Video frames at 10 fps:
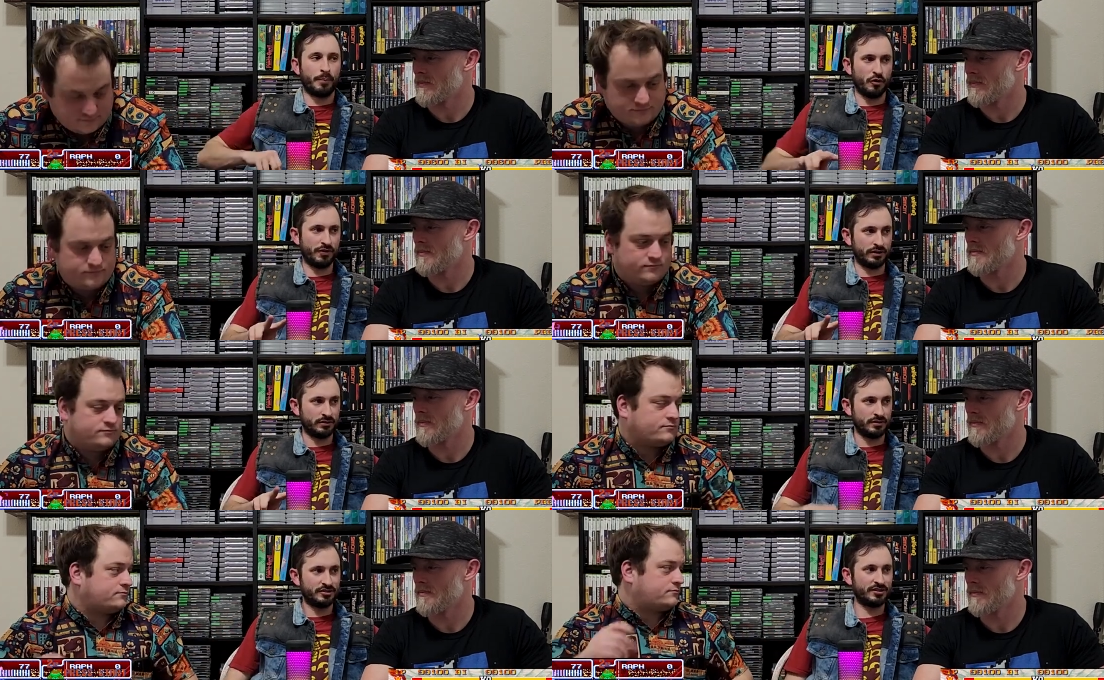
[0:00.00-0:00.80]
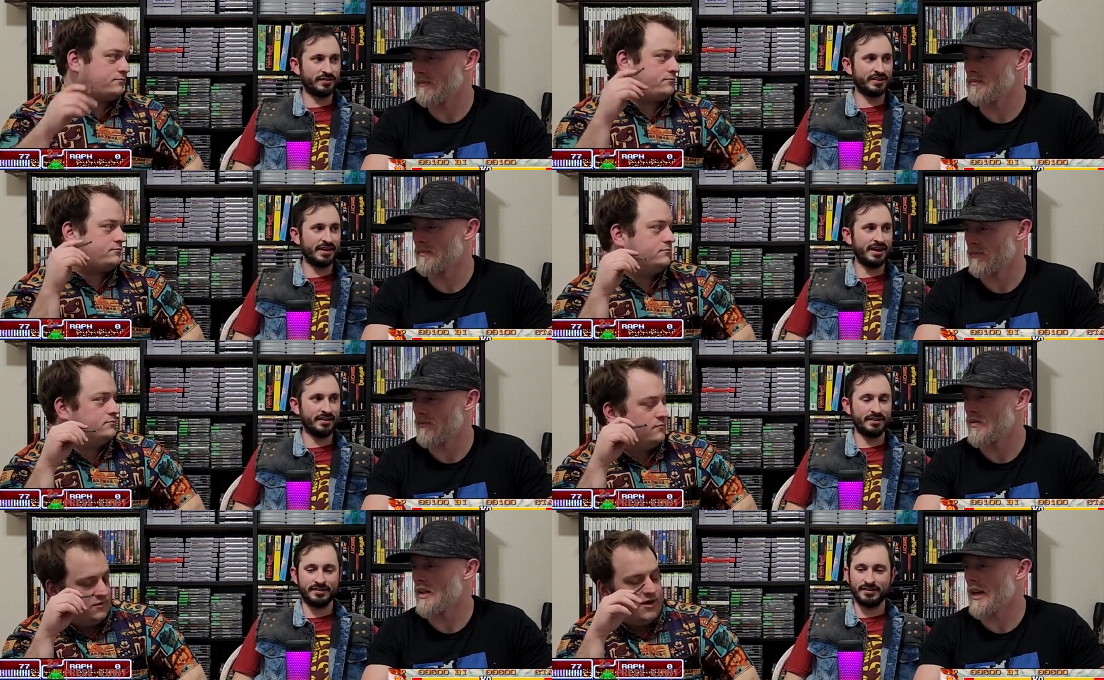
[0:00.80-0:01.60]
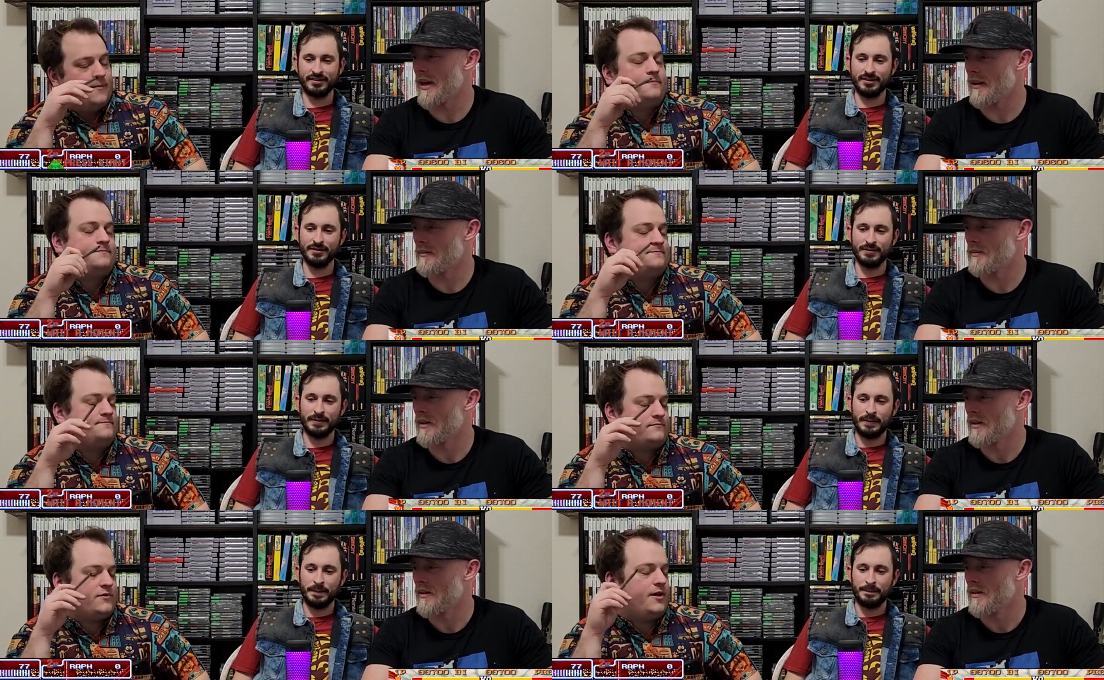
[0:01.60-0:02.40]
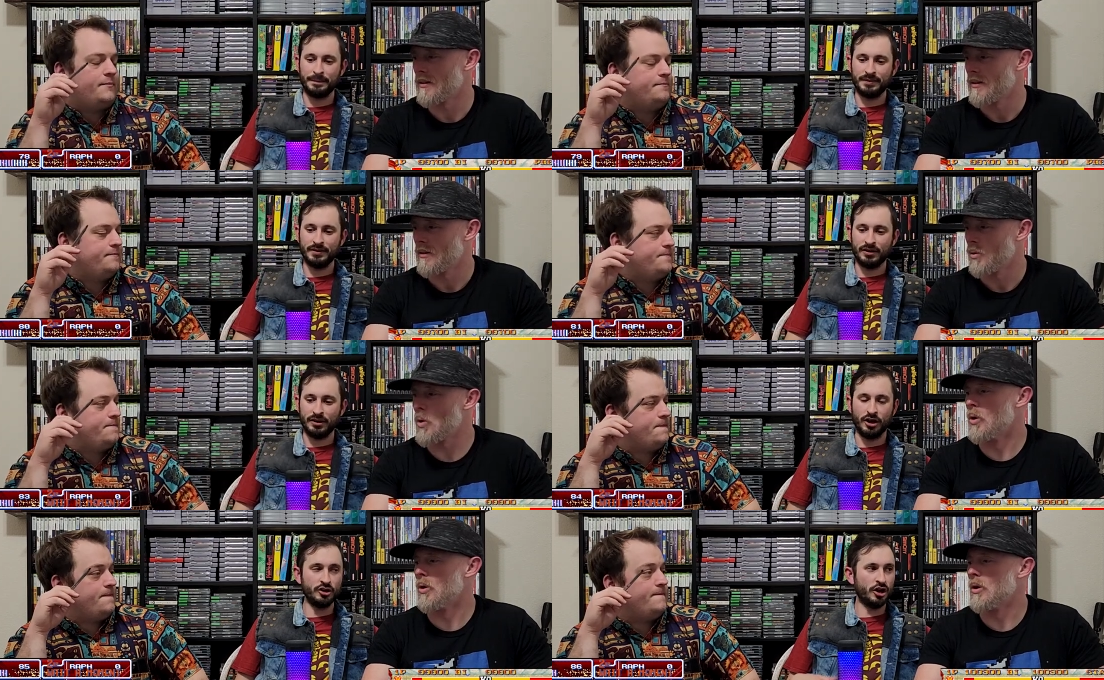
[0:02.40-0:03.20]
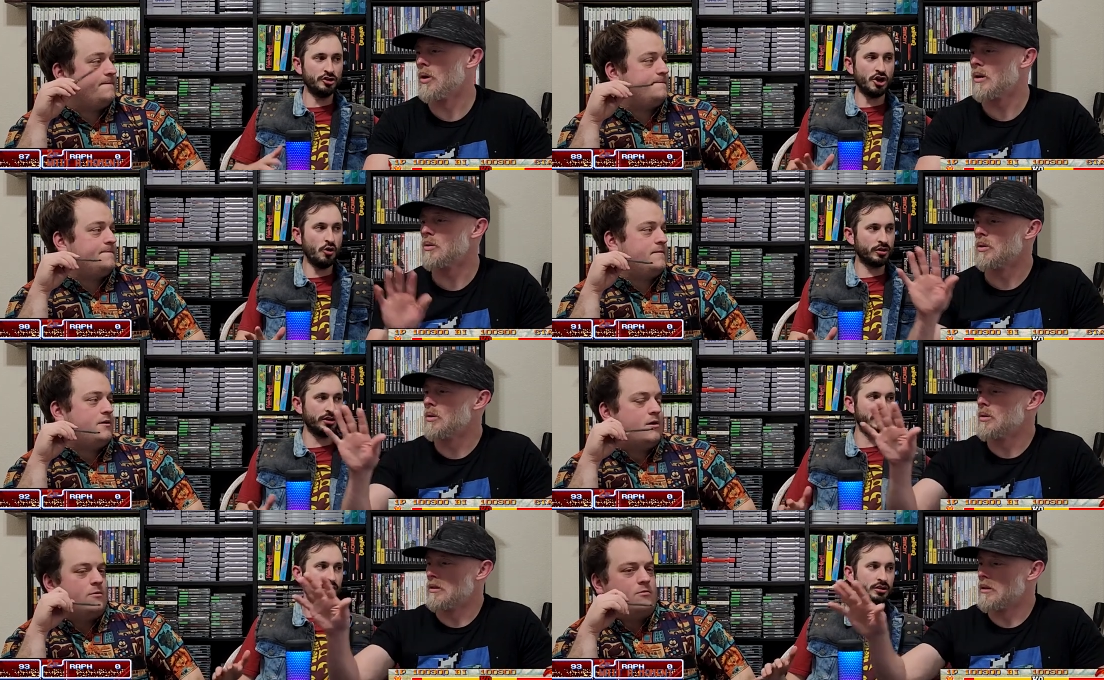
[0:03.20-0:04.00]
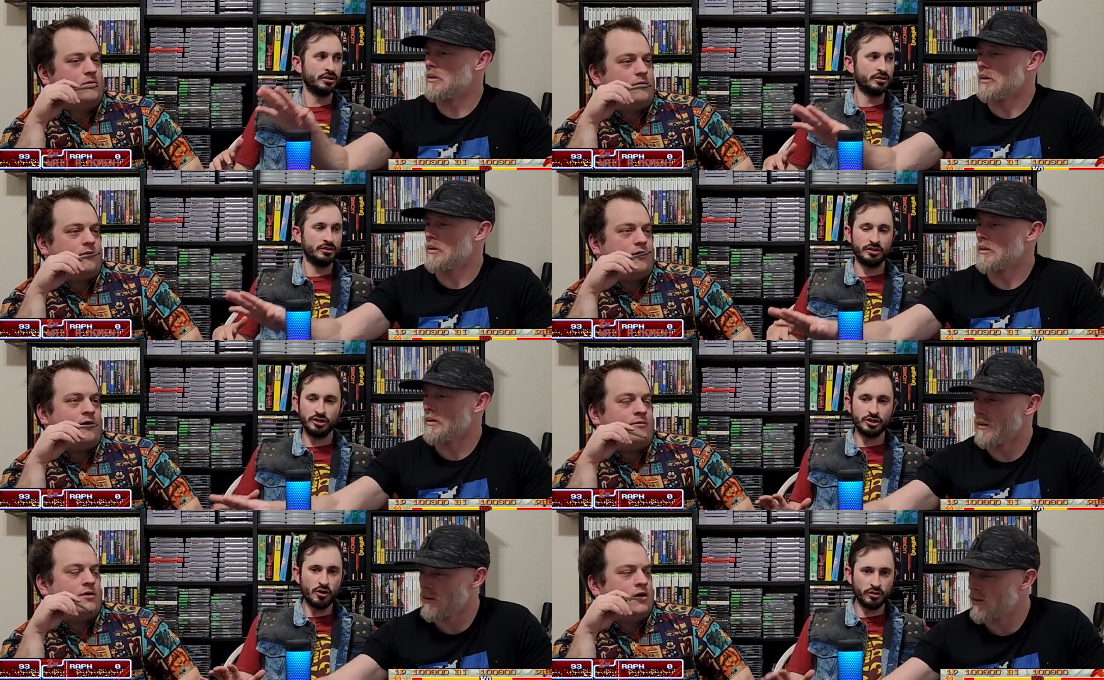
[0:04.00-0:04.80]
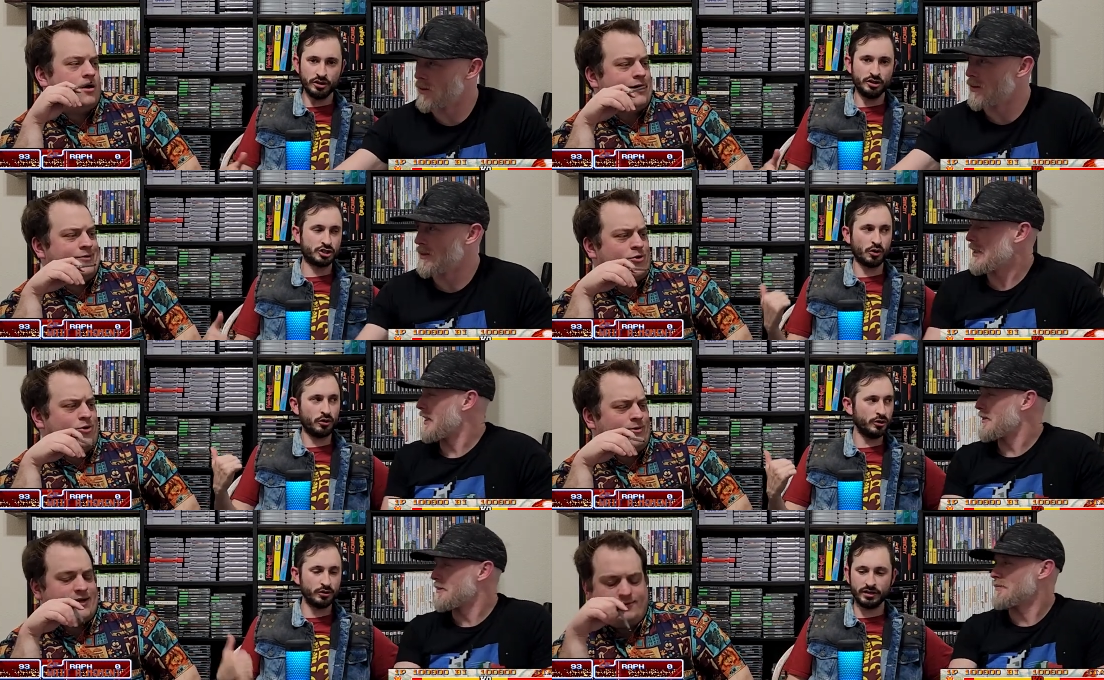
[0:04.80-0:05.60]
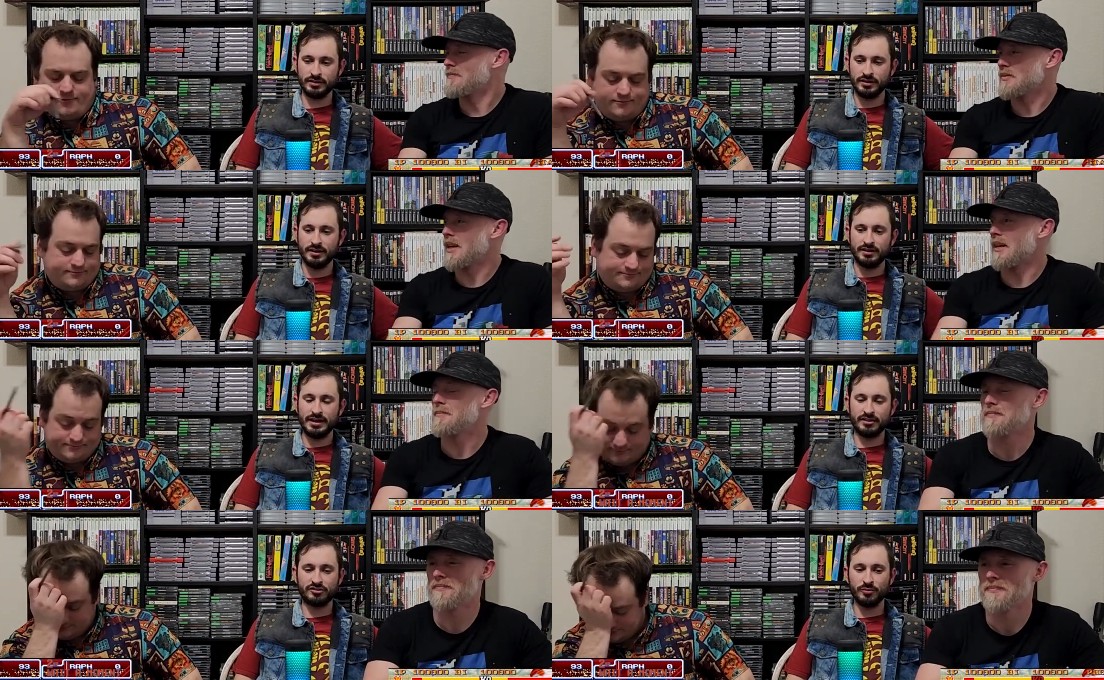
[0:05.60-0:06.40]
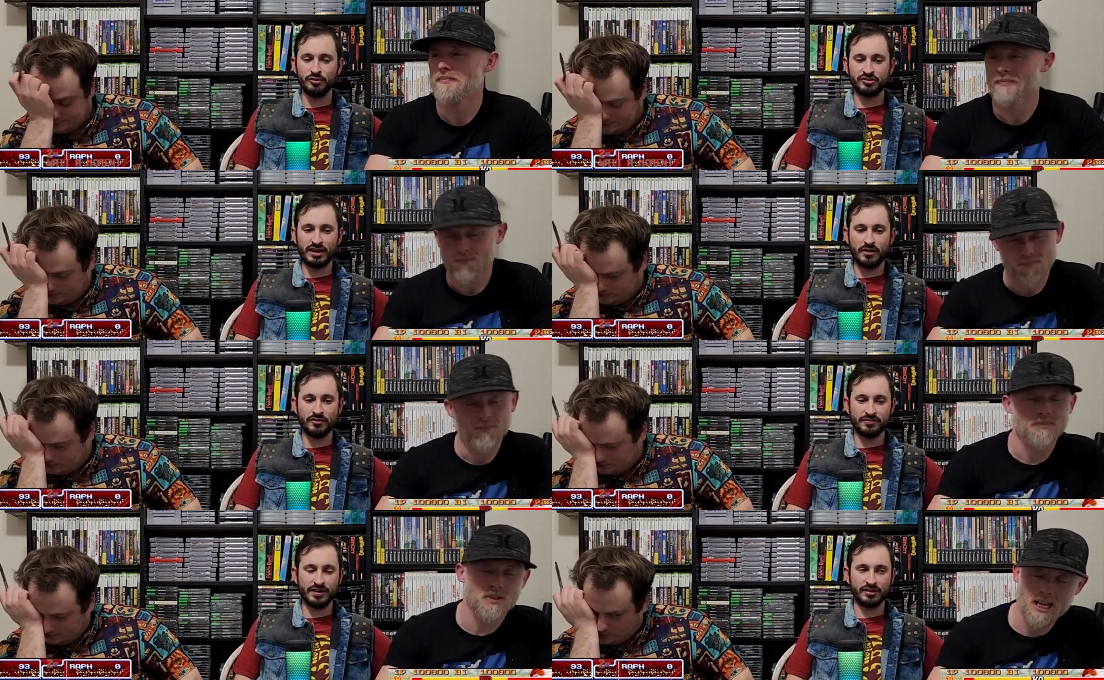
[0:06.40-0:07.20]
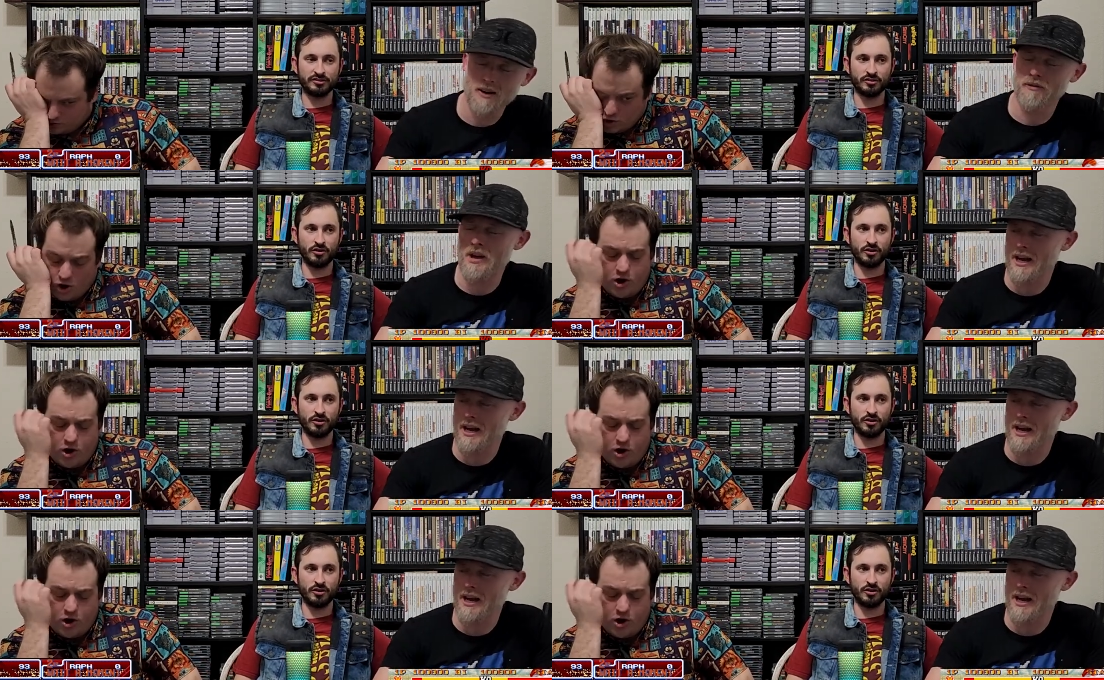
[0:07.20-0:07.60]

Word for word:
Speaker 1: perfect stuff like mm-hmm. that. Like yeah. uh, yeah. Uh, Whoa! Hadouken! Whoa! Hadouken! Hadouken! Yeah. Like some of those sound effects. Sound